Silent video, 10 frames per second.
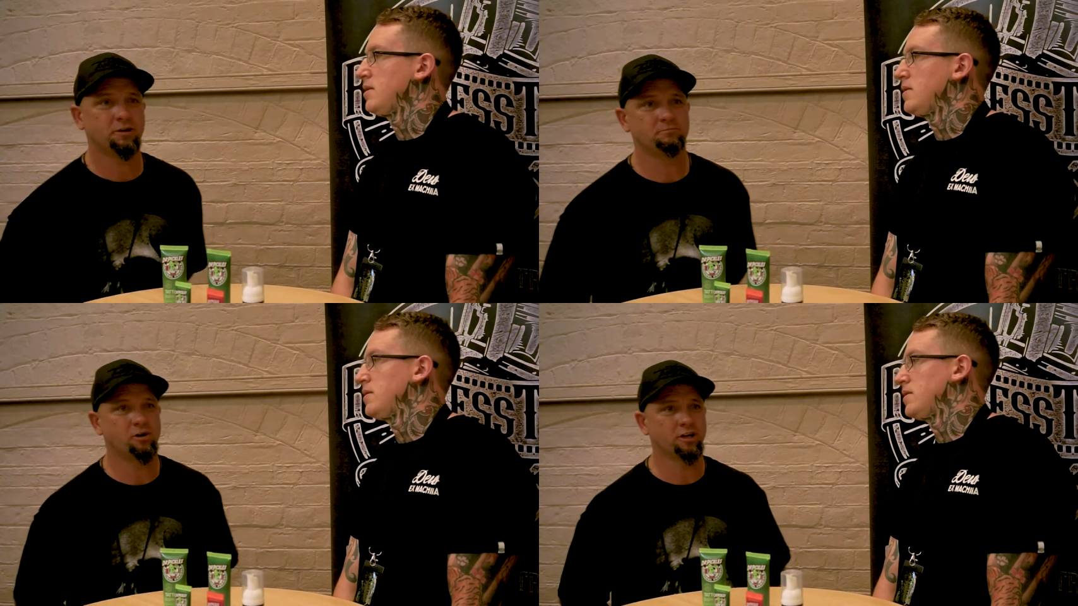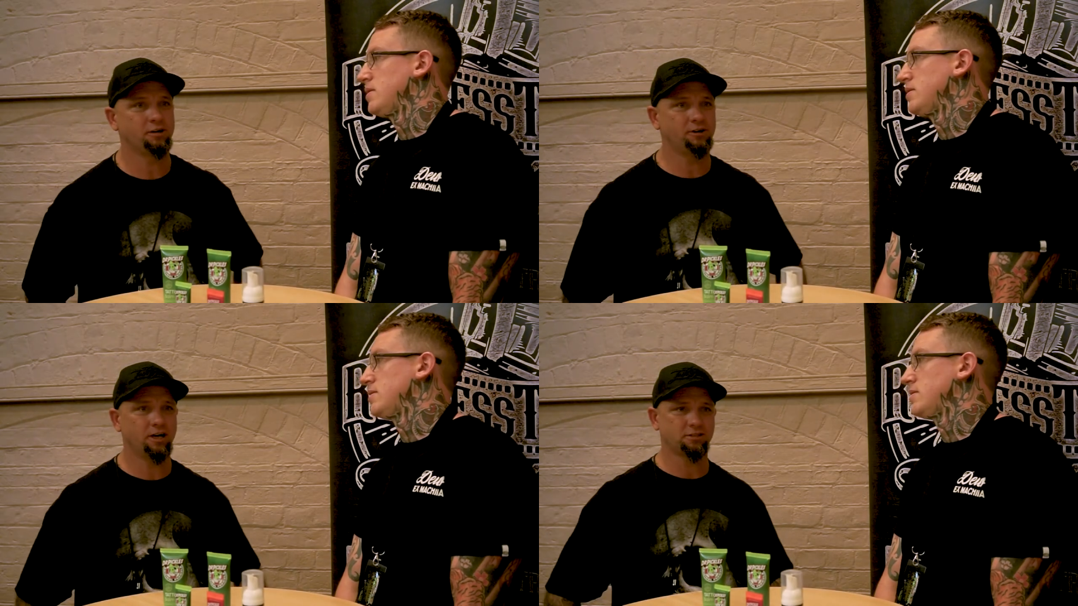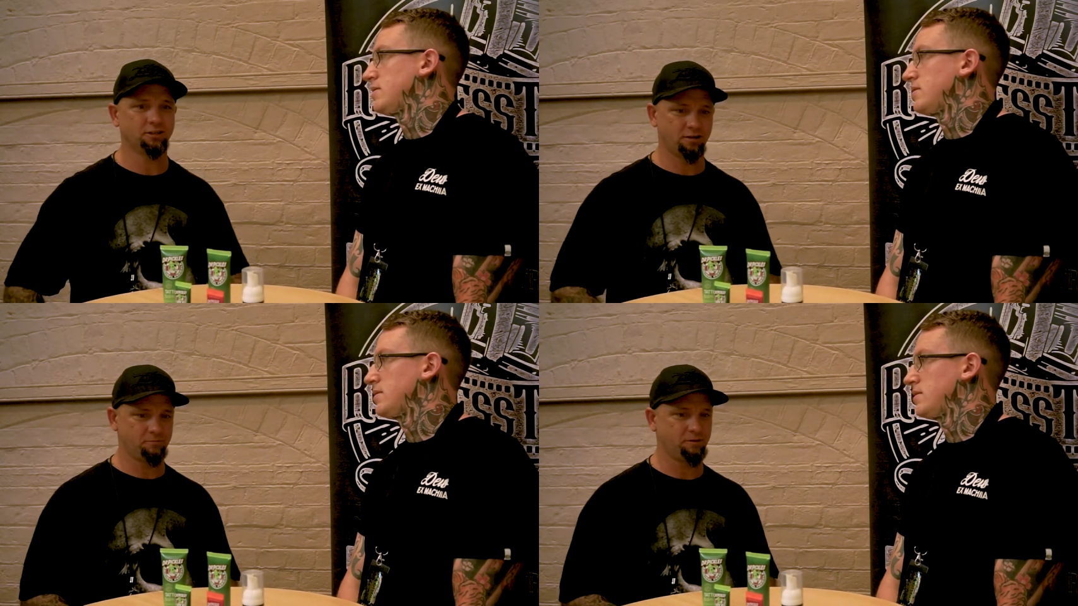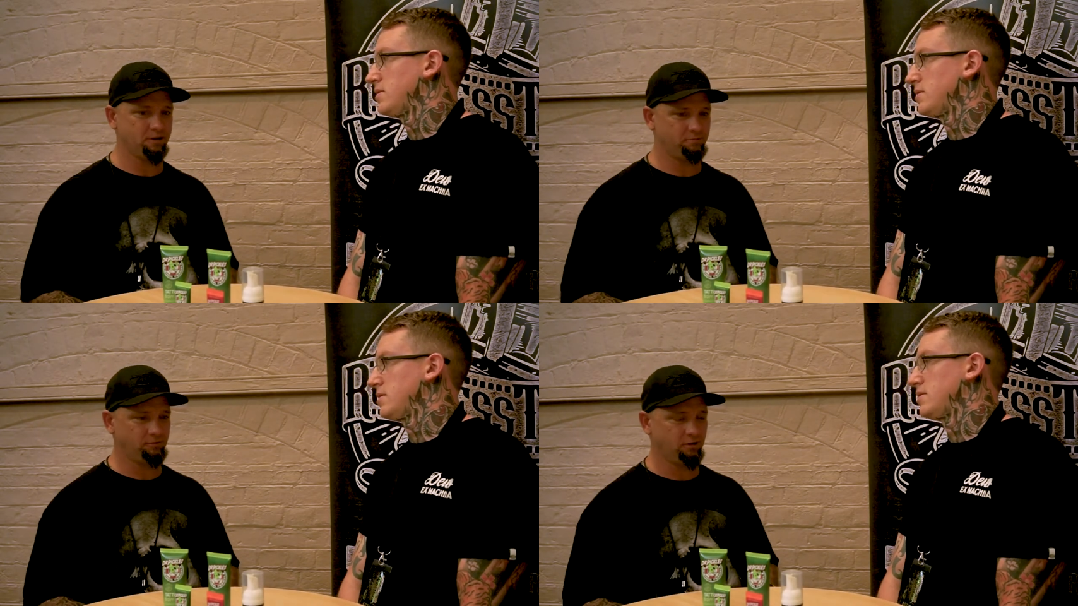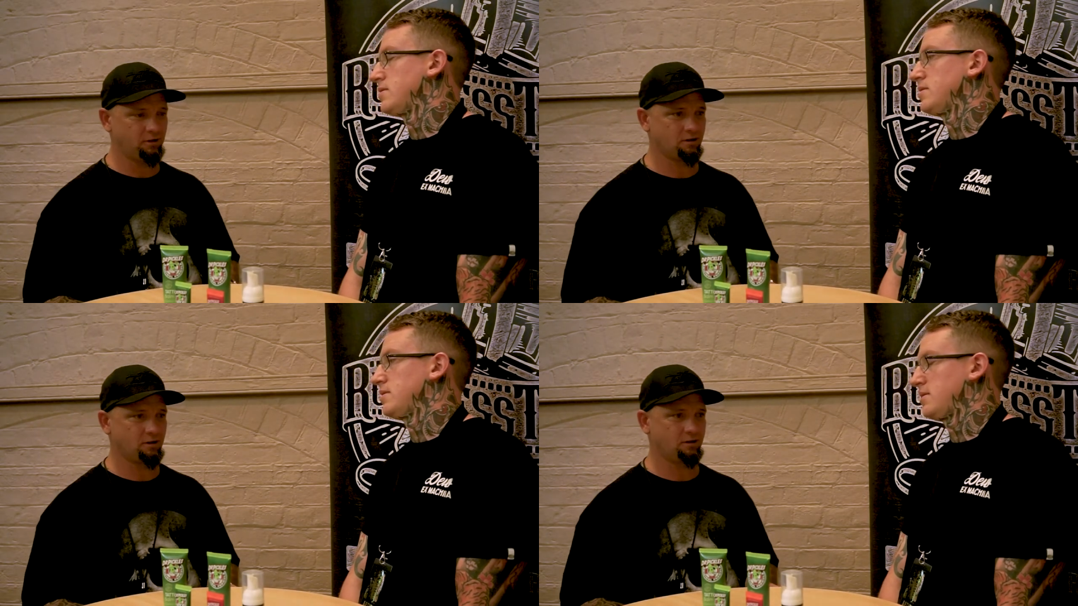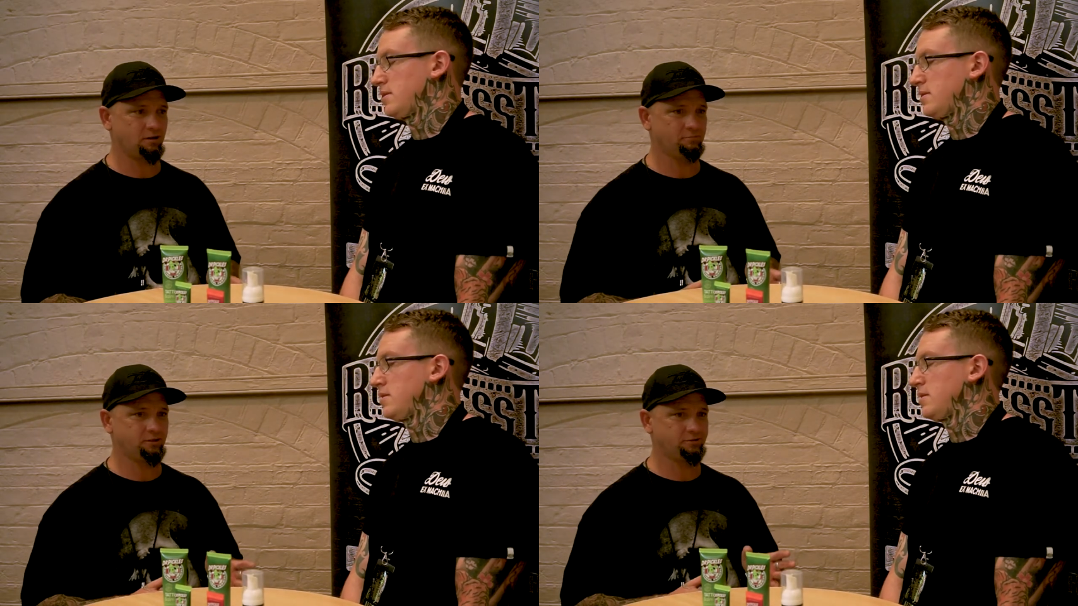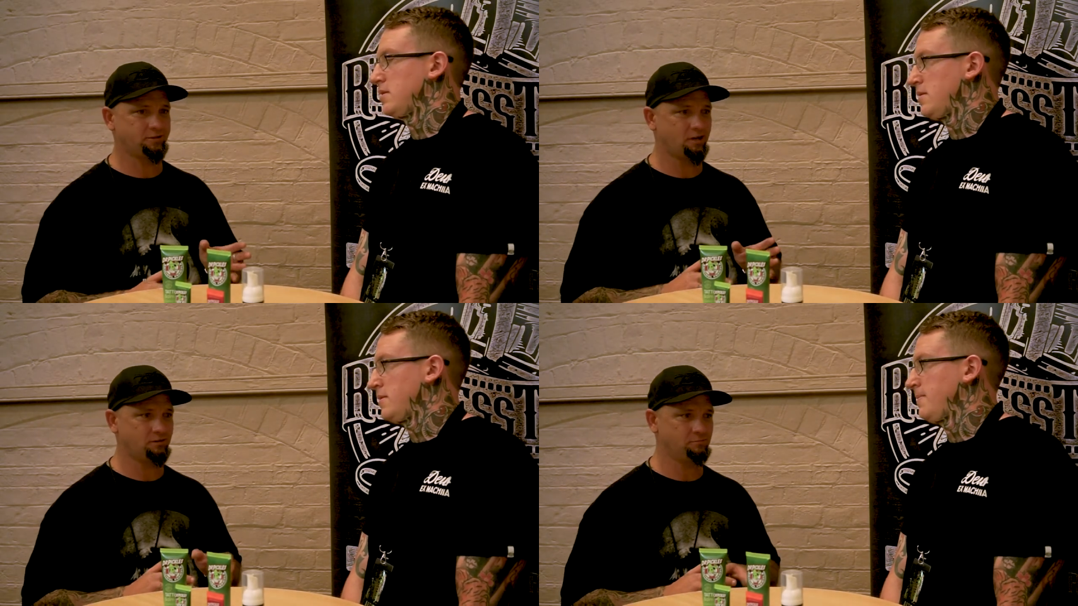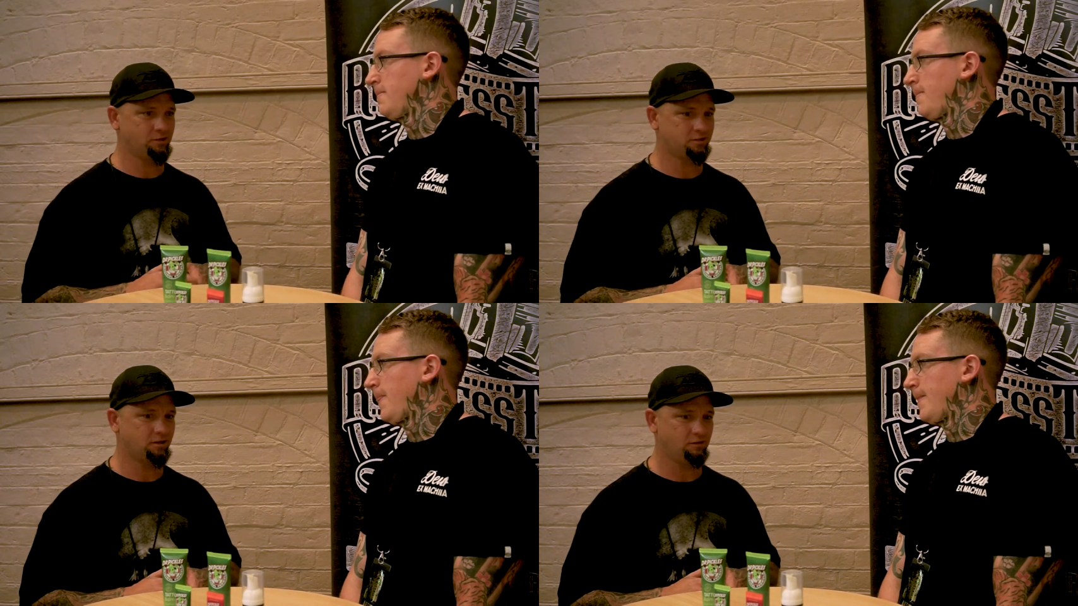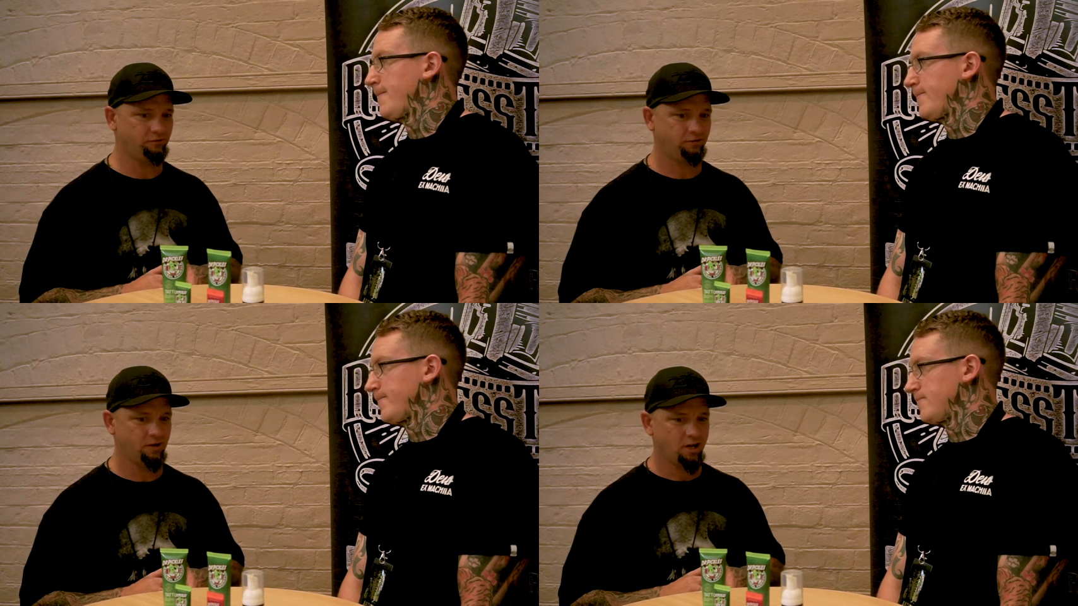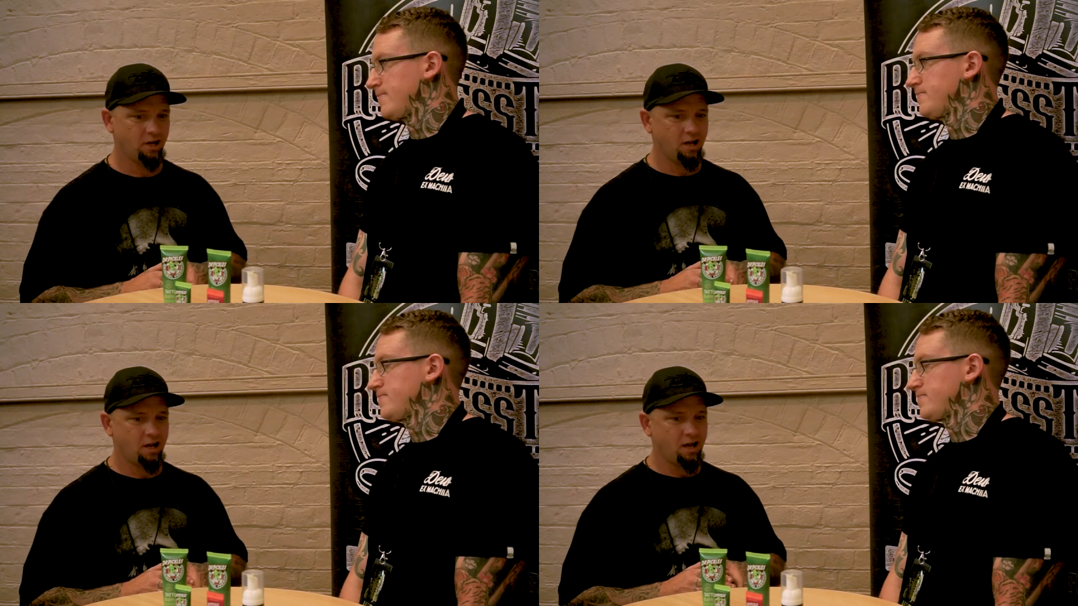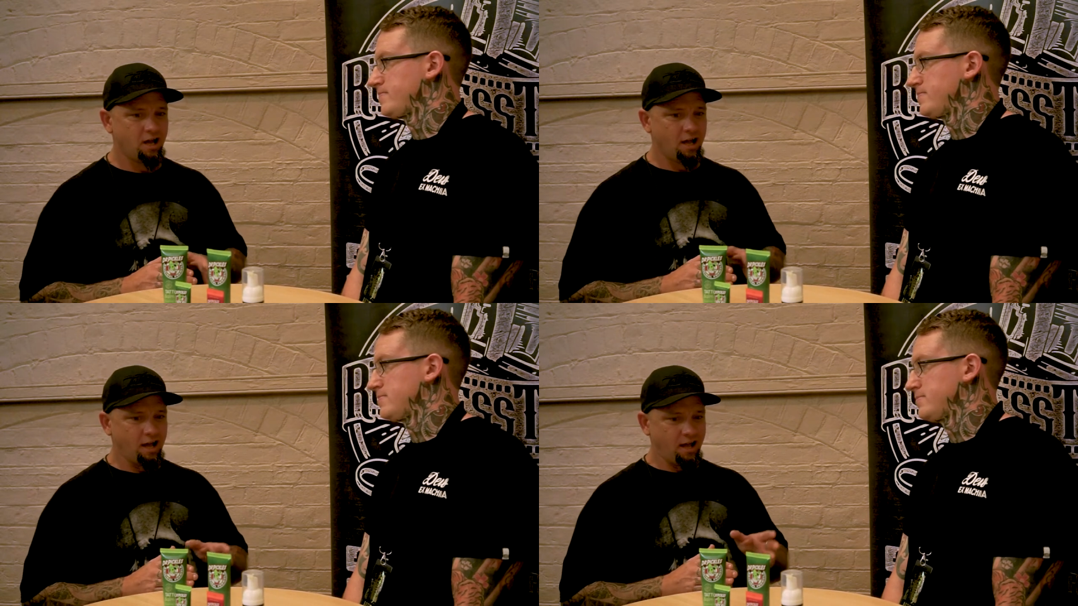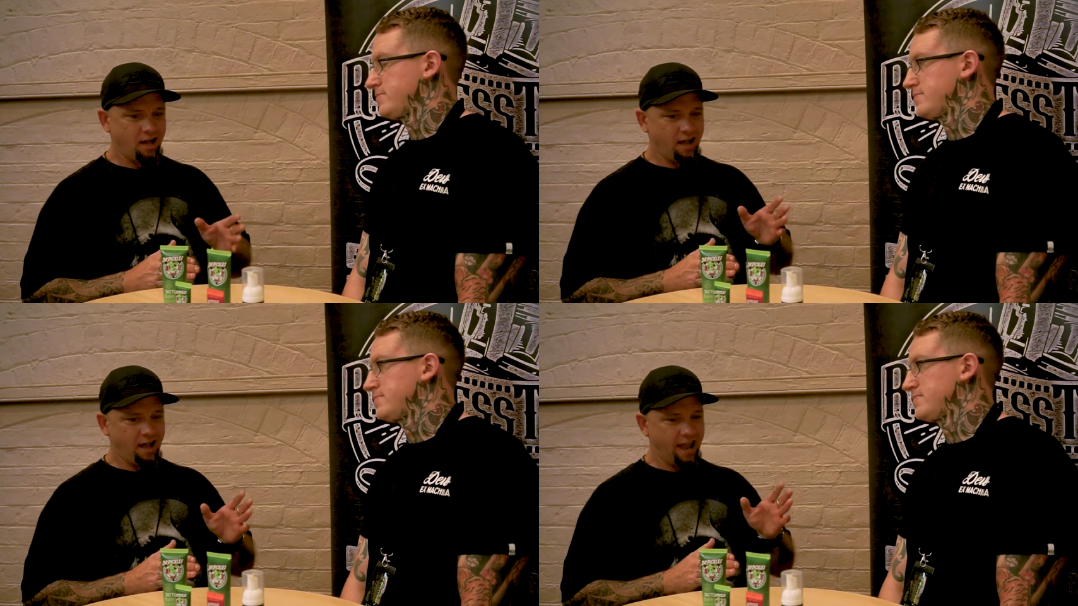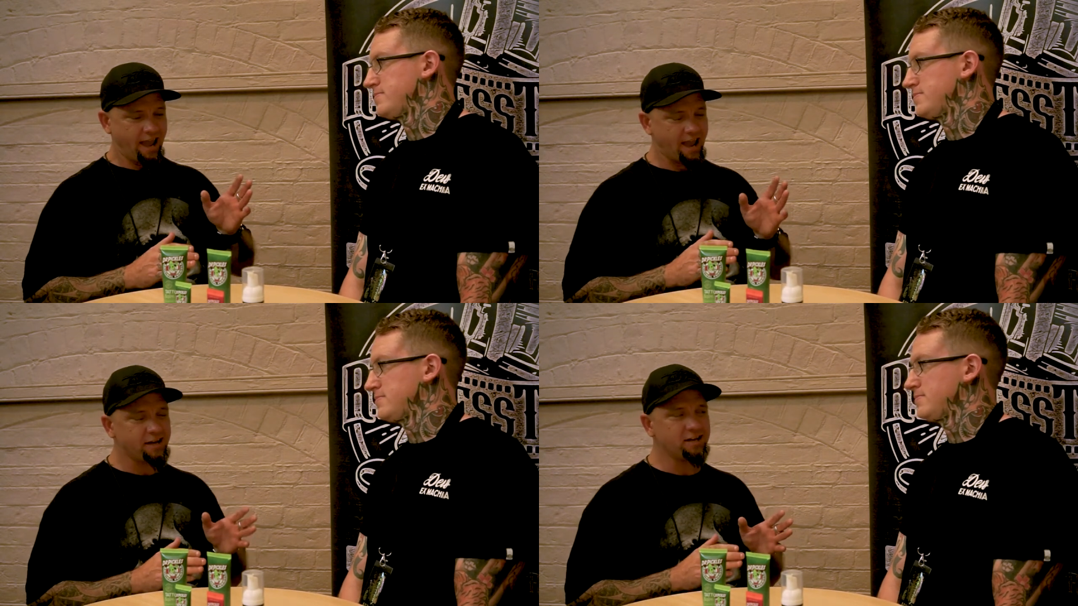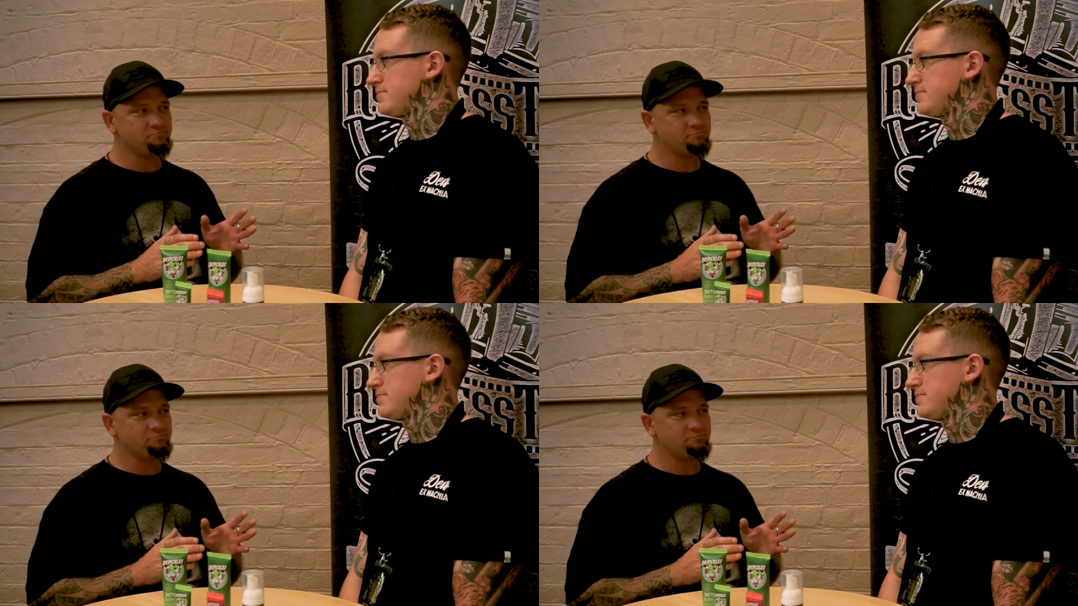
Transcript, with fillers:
Speaker 1: been wanting to ask a lot of people. I, am a tattooer myself. Mm. How do you